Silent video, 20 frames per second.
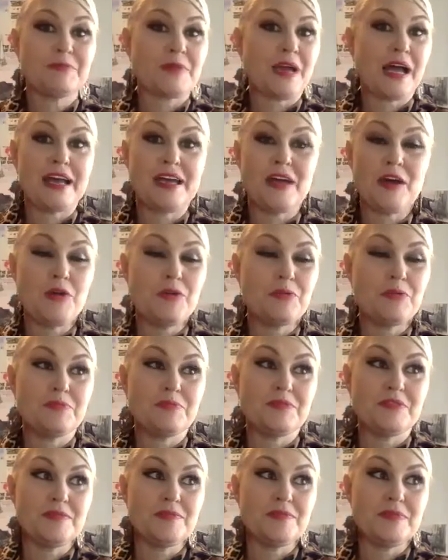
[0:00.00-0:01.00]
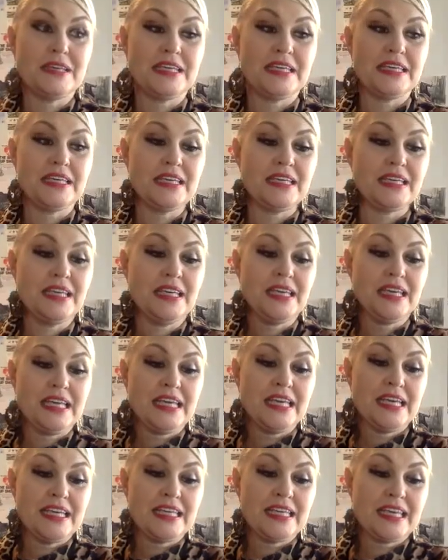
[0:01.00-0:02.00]
I hope to be
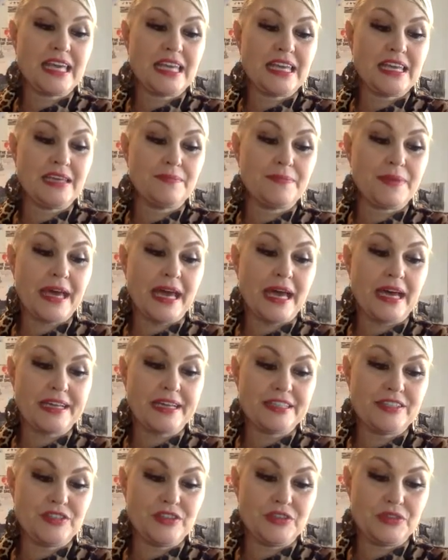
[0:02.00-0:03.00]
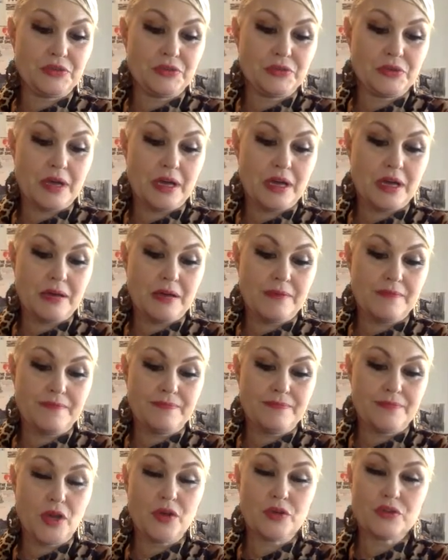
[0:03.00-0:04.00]
getting back to
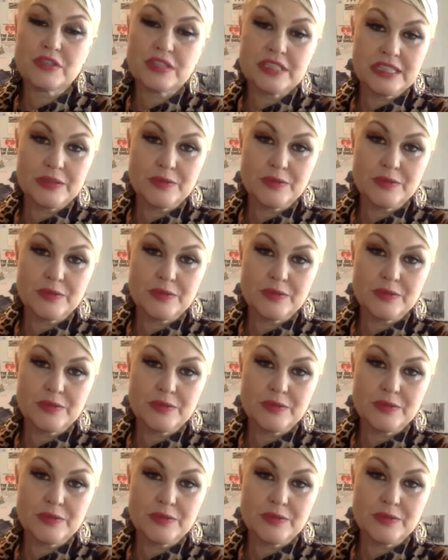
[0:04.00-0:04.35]
hosting